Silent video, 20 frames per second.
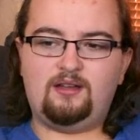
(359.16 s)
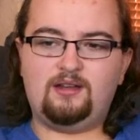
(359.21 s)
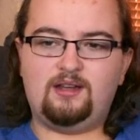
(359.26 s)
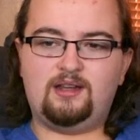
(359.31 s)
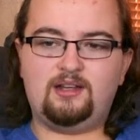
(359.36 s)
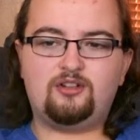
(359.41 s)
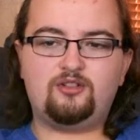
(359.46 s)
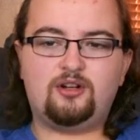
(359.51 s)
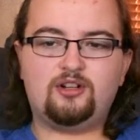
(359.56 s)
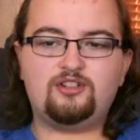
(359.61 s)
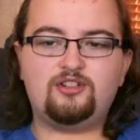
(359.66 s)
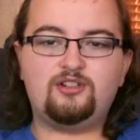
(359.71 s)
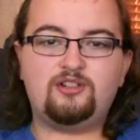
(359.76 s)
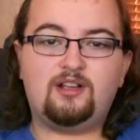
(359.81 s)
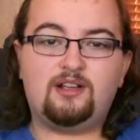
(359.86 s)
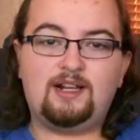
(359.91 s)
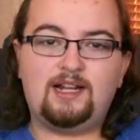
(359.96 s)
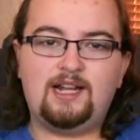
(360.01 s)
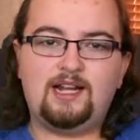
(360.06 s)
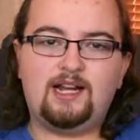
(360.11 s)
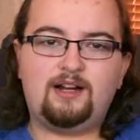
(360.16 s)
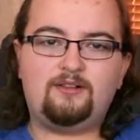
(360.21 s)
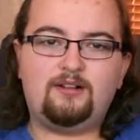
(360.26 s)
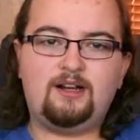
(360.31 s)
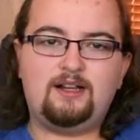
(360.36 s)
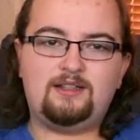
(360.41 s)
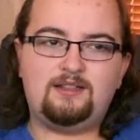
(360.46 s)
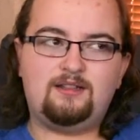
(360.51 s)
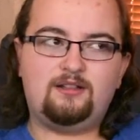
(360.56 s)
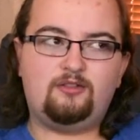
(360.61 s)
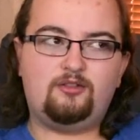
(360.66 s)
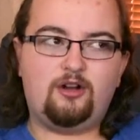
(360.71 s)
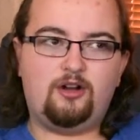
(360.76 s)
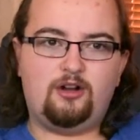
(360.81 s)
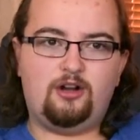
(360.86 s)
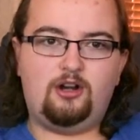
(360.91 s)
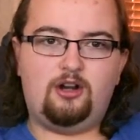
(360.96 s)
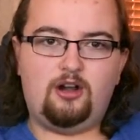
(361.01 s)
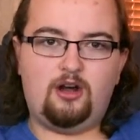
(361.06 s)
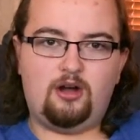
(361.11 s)
instructions are clear as they
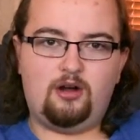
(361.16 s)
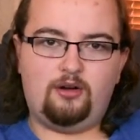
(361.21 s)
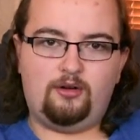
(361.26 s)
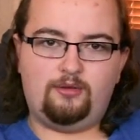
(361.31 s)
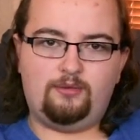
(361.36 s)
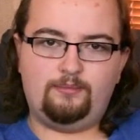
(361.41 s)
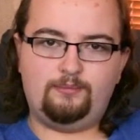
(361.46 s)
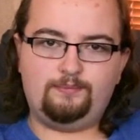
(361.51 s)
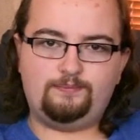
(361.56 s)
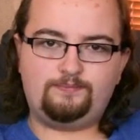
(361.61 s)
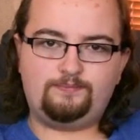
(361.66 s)
go along,